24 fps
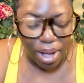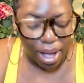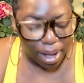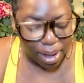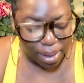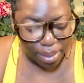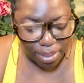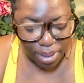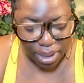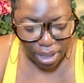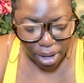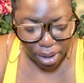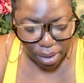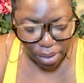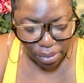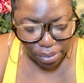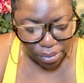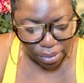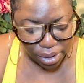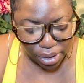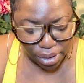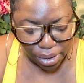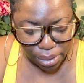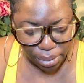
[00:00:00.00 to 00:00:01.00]
sorry
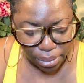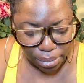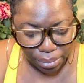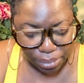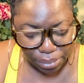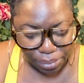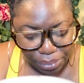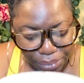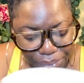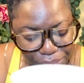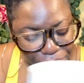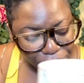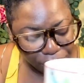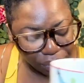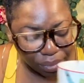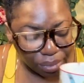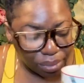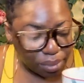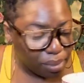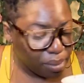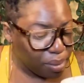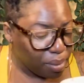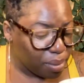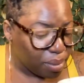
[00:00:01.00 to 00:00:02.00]
for you.
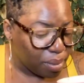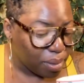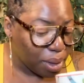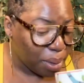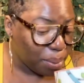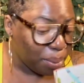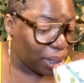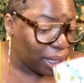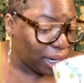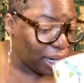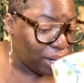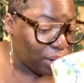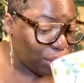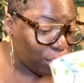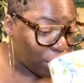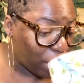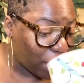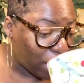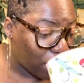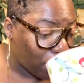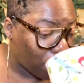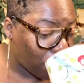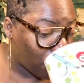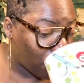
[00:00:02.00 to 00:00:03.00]
But anyway,